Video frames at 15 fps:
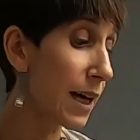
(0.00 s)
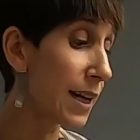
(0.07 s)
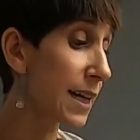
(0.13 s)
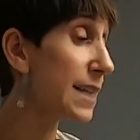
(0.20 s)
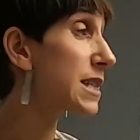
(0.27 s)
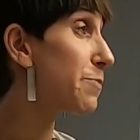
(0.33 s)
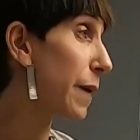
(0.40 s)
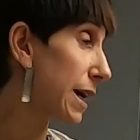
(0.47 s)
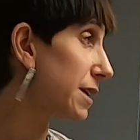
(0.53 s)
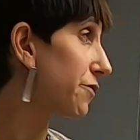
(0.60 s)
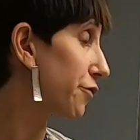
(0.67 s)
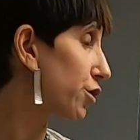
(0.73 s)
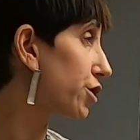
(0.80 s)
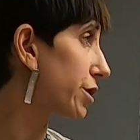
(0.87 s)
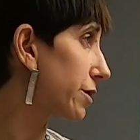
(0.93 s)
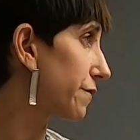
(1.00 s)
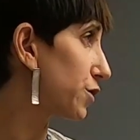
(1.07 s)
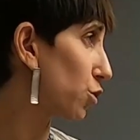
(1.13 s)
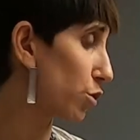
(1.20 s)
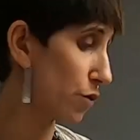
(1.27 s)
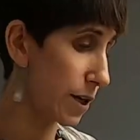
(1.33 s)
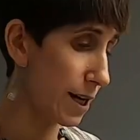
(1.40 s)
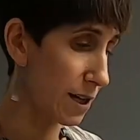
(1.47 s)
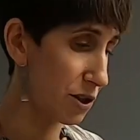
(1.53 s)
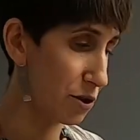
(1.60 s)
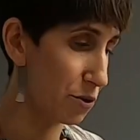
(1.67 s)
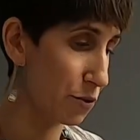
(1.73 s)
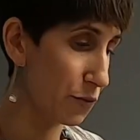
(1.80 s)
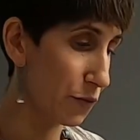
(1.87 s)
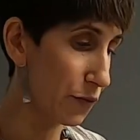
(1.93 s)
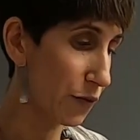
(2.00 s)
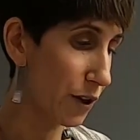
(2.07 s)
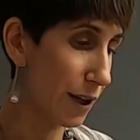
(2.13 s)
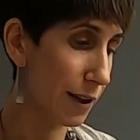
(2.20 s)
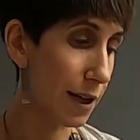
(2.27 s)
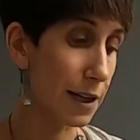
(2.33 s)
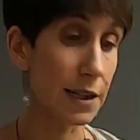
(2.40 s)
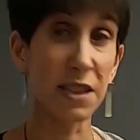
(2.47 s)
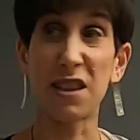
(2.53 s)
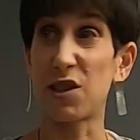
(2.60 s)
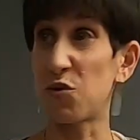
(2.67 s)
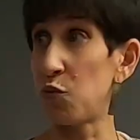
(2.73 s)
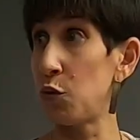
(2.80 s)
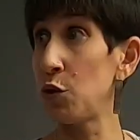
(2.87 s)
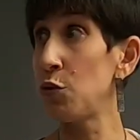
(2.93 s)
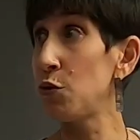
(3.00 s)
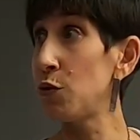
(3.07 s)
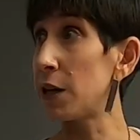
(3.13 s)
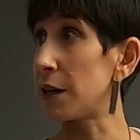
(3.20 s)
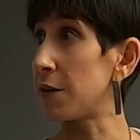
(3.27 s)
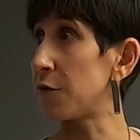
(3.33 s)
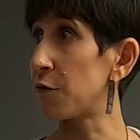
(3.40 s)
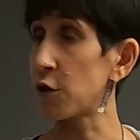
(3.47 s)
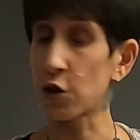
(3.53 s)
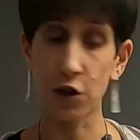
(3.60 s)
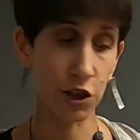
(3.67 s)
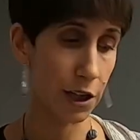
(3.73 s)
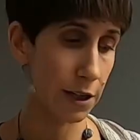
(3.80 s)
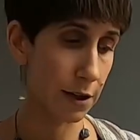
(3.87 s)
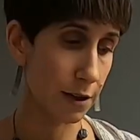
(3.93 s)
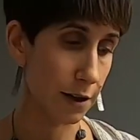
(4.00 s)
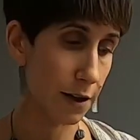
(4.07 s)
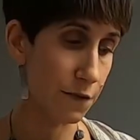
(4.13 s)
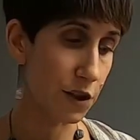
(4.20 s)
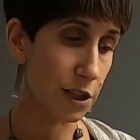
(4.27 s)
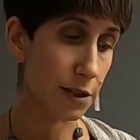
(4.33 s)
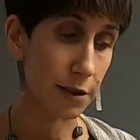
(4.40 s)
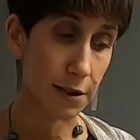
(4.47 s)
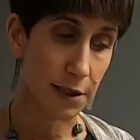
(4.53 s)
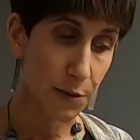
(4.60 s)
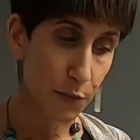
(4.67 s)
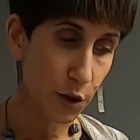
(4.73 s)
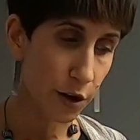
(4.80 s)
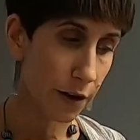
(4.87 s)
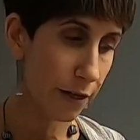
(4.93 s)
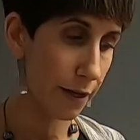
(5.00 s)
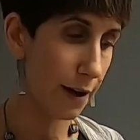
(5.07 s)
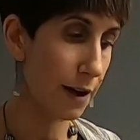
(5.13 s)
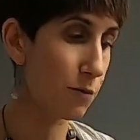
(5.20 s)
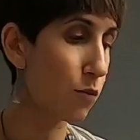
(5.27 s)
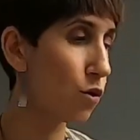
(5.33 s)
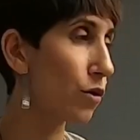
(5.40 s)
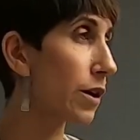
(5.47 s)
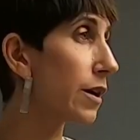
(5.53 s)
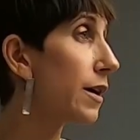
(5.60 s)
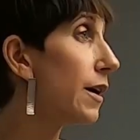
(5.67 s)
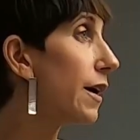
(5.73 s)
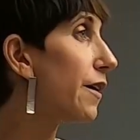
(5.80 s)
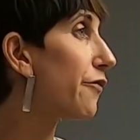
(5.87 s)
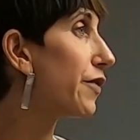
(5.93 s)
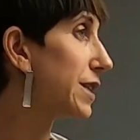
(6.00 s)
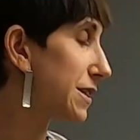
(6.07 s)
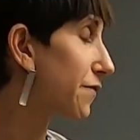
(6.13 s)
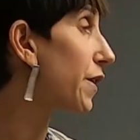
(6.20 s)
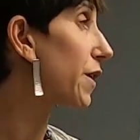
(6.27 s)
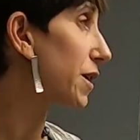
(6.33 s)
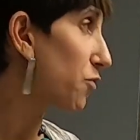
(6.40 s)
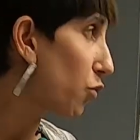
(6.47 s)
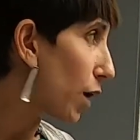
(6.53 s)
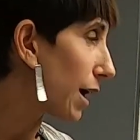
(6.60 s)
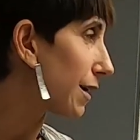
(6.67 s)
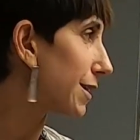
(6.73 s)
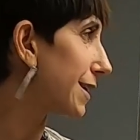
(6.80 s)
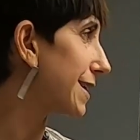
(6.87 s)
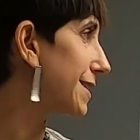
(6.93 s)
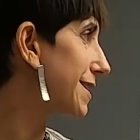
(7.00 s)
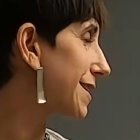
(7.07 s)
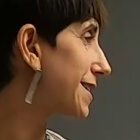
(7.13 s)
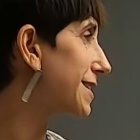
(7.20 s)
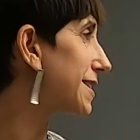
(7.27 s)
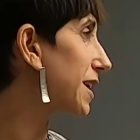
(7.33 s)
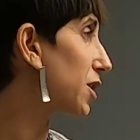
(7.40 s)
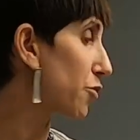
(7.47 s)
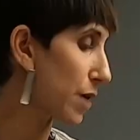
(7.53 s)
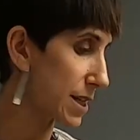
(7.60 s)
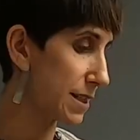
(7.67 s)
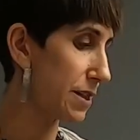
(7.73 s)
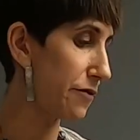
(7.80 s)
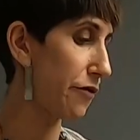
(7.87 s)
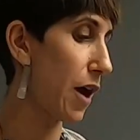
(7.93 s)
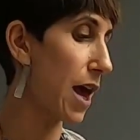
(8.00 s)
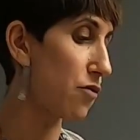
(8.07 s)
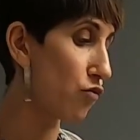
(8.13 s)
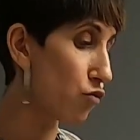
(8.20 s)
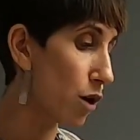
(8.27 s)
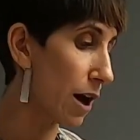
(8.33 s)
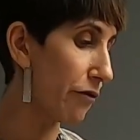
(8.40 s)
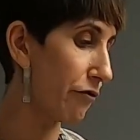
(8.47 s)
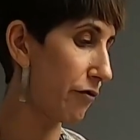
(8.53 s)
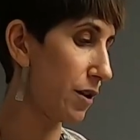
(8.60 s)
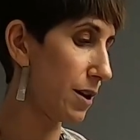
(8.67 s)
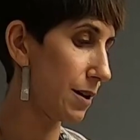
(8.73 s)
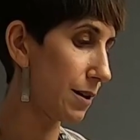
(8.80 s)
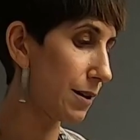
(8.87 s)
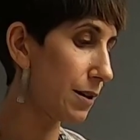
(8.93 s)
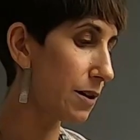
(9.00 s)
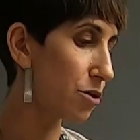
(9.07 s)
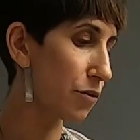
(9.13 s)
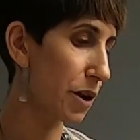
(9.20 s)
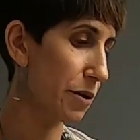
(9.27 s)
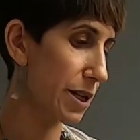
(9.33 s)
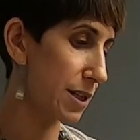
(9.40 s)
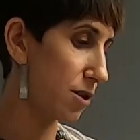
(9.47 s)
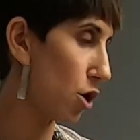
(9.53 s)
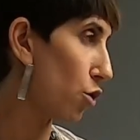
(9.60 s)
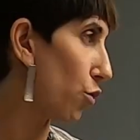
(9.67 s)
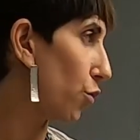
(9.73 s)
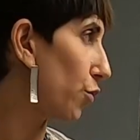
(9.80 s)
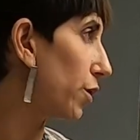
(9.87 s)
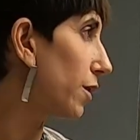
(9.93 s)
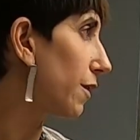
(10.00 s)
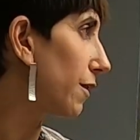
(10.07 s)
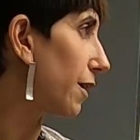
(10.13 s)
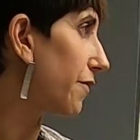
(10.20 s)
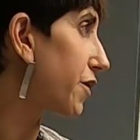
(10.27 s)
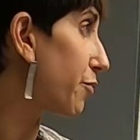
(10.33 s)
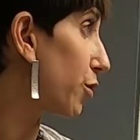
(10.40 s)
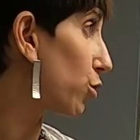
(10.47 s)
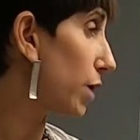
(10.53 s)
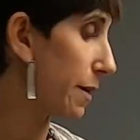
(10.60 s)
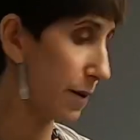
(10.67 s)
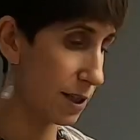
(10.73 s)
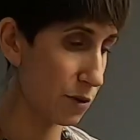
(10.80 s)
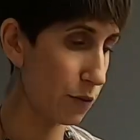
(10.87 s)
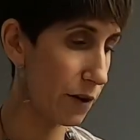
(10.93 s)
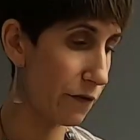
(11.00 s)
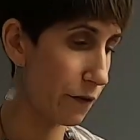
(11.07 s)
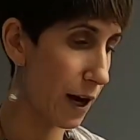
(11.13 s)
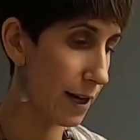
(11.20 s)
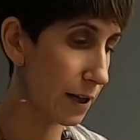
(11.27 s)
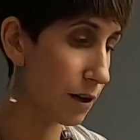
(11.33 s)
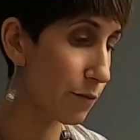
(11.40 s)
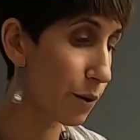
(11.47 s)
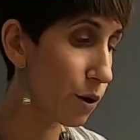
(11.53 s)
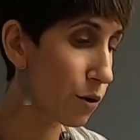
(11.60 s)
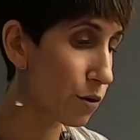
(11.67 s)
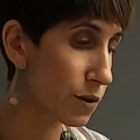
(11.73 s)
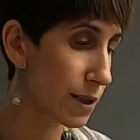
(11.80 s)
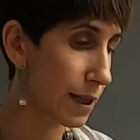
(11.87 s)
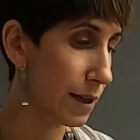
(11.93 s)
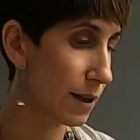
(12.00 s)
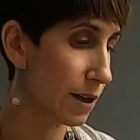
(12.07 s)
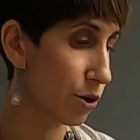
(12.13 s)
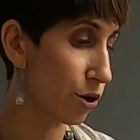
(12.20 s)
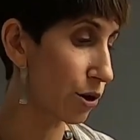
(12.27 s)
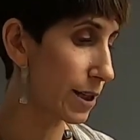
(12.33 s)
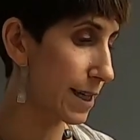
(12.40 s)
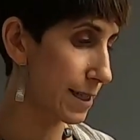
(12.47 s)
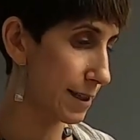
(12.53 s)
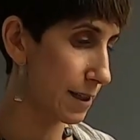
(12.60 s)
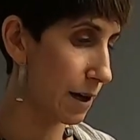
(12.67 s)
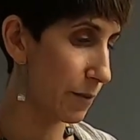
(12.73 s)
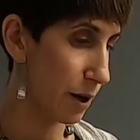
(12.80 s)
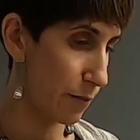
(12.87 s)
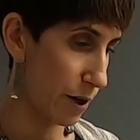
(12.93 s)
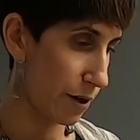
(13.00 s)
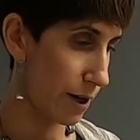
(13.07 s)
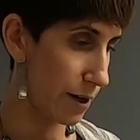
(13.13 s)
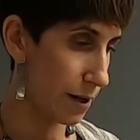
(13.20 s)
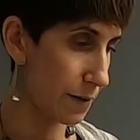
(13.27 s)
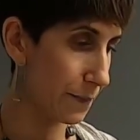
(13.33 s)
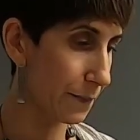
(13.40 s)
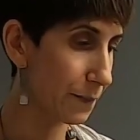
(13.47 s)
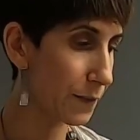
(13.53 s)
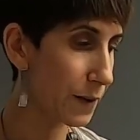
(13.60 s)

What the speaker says: expanded version of Toledot Yeshu that is this rude inversion of Jesus's birth and more, fits very well into this aggressive and rough literary tone of the polemics we find composed in the early Islamic period.